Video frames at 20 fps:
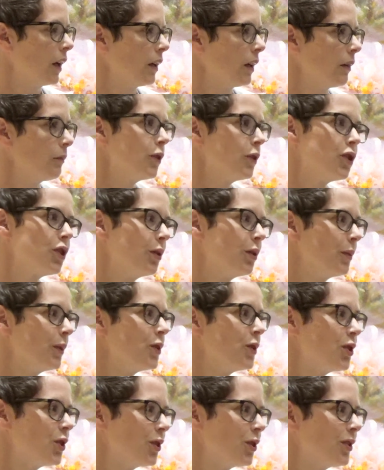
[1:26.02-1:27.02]
I'm not sure about
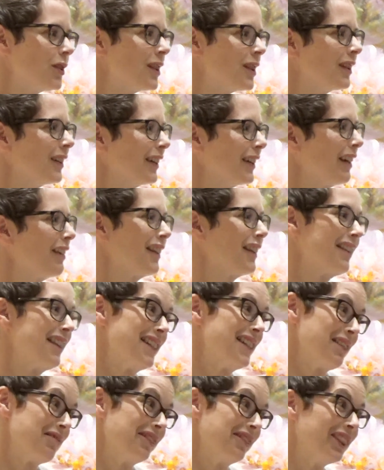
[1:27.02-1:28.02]
should. I think they
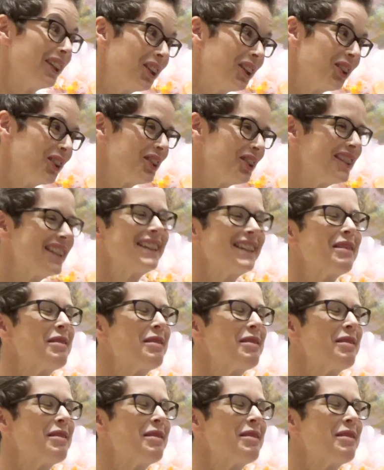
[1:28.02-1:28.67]
definitely could,